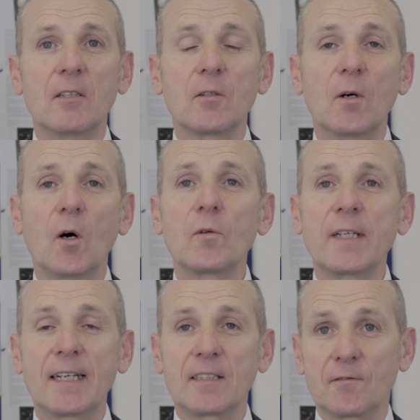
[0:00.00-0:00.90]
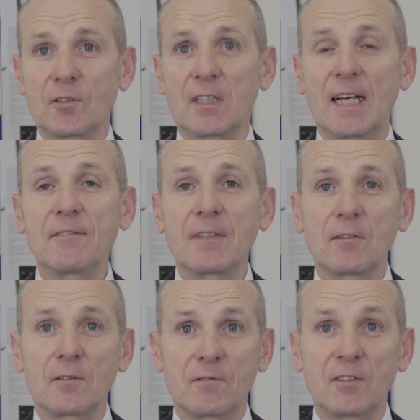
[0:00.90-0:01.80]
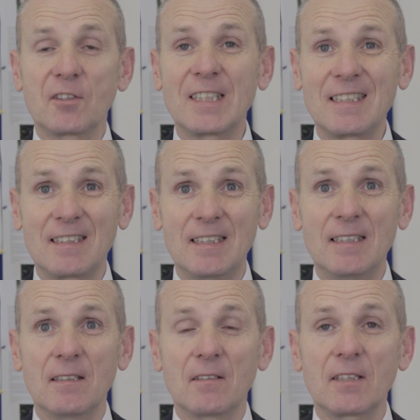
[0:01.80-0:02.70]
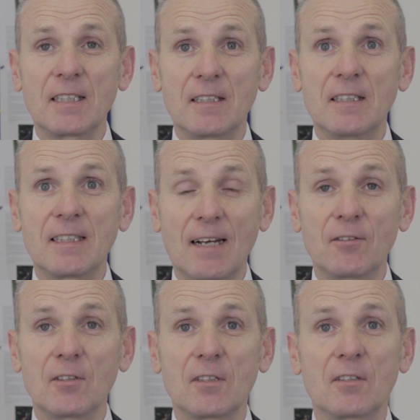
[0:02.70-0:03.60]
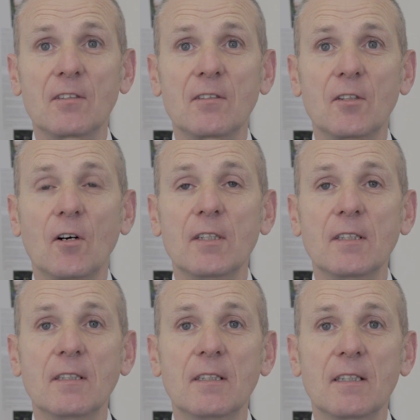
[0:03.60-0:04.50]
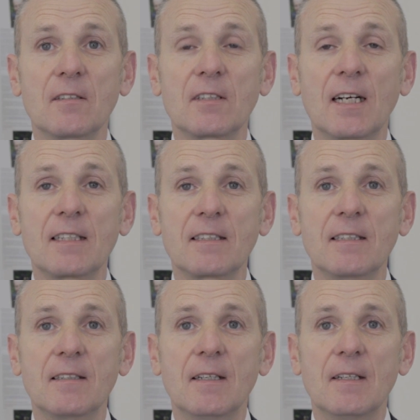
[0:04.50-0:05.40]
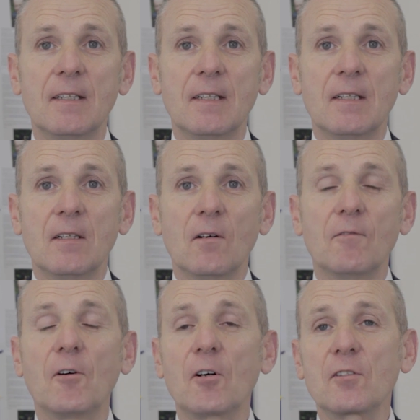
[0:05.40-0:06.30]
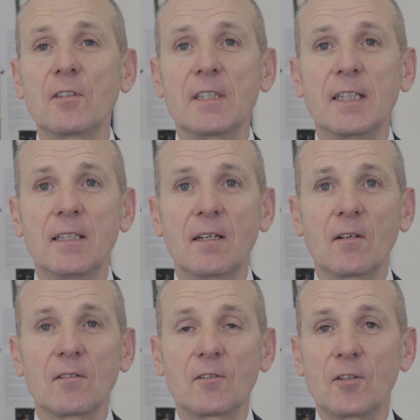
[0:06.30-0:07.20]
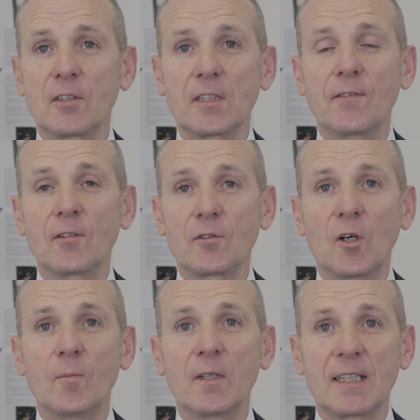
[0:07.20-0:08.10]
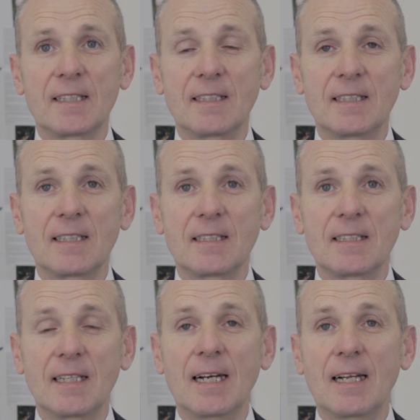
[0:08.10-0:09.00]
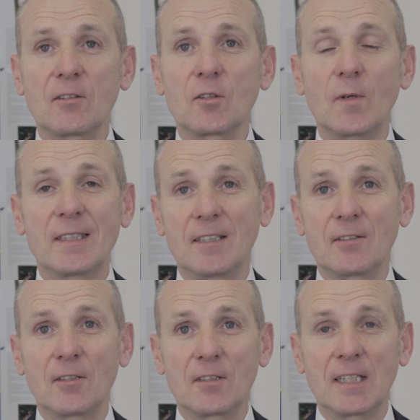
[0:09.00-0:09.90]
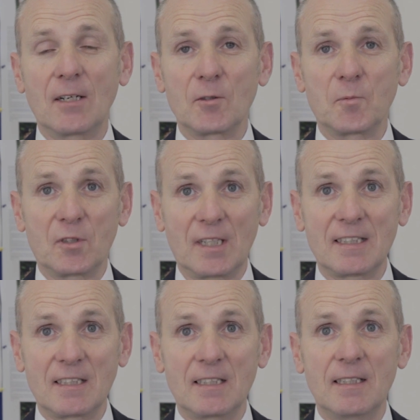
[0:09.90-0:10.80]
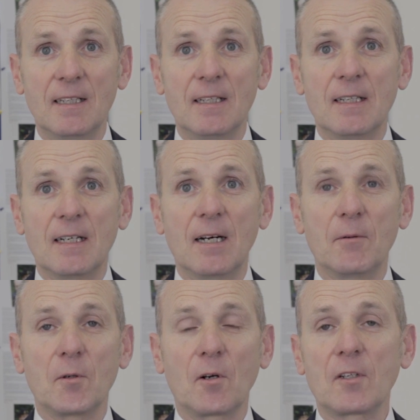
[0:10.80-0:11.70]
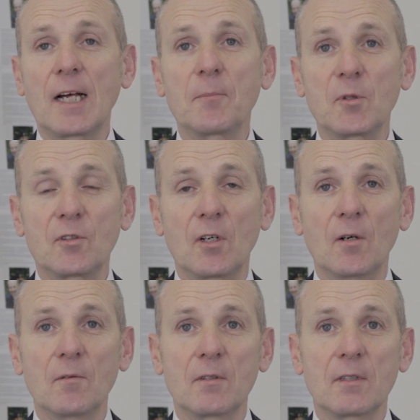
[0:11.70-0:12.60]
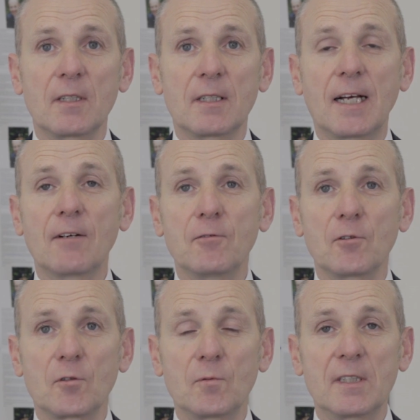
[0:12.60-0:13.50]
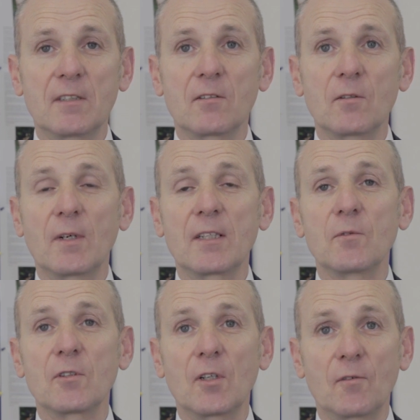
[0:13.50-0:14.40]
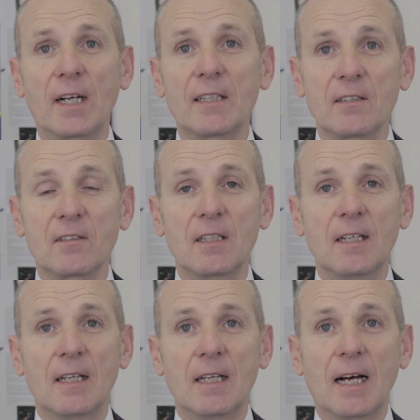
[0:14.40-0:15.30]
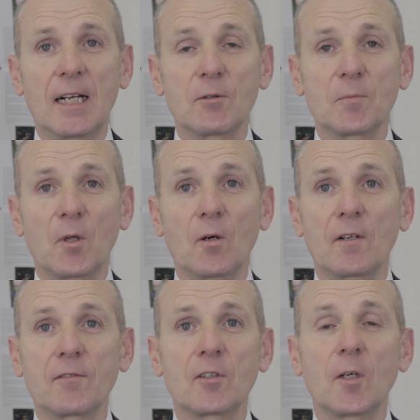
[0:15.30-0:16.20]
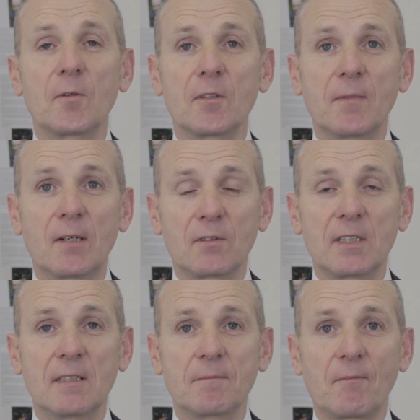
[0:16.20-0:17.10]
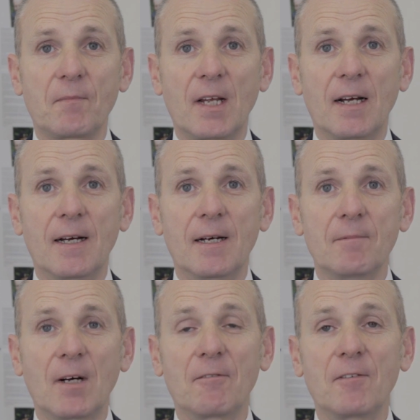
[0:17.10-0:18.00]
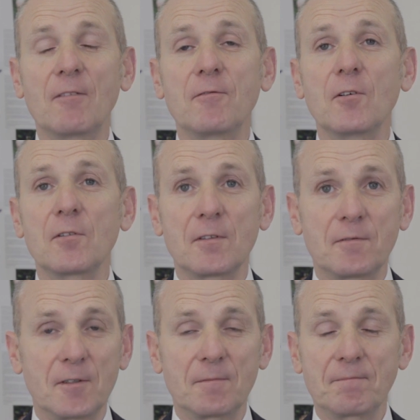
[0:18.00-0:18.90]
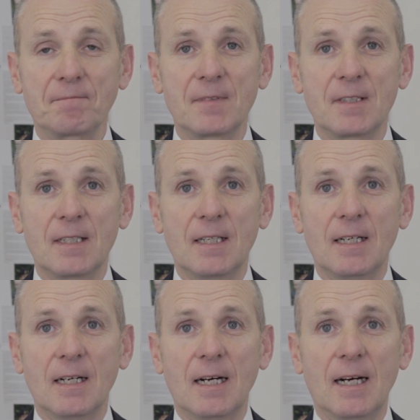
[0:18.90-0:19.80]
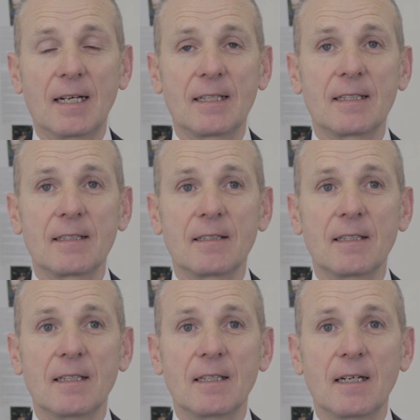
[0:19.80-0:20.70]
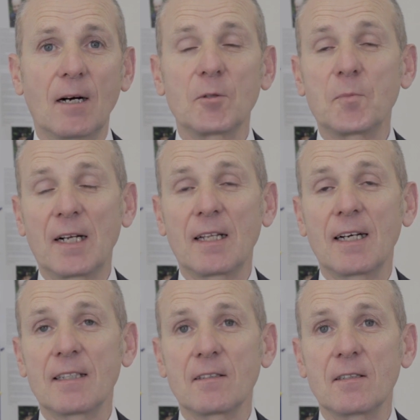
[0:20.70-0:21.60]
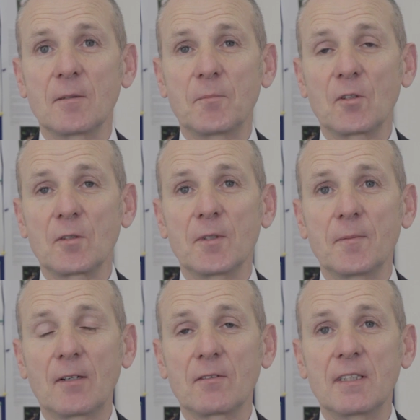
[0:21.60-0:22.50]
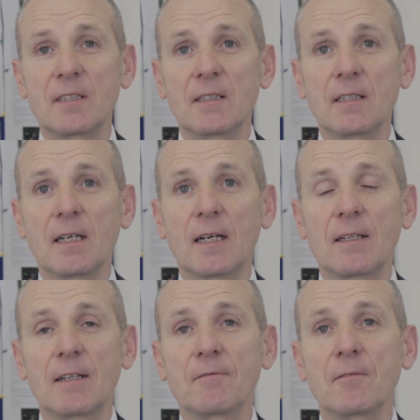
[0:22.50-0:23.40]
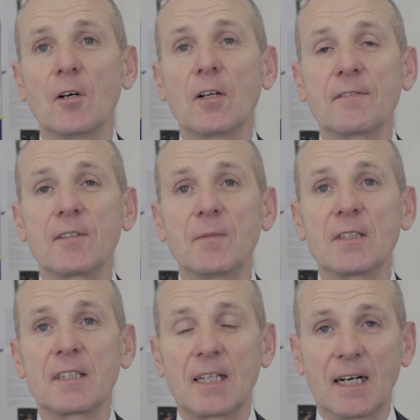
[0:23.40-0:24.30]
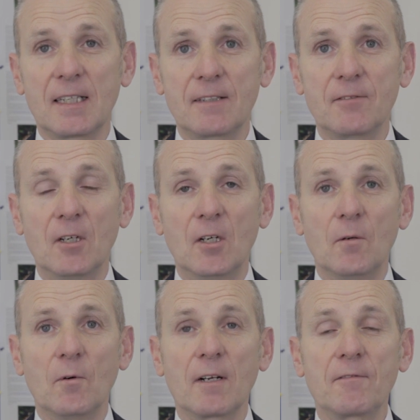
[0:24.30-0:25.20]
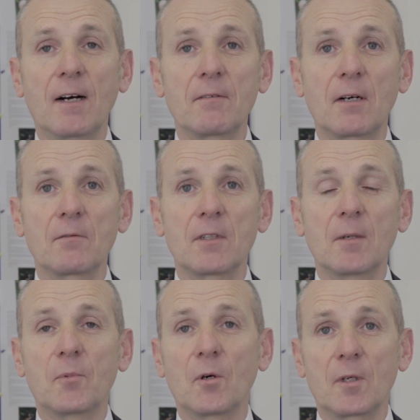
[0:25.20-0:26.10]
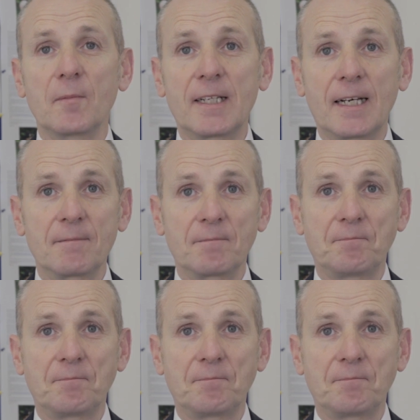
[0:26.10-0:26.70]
There were only eight of us left out of the 67 that had joined and started. Unfortunately, on the 30th of October 1999, at 20:30 hours precisely, we were on a night patrol, gale force winds, the weather was horrendous, and I was blown off the top of the mountain. I fell 400 foot. And I was paralysed at the bottom of the mountain, and airlifted me to Cardiff, where I found out that I'd broken my neck.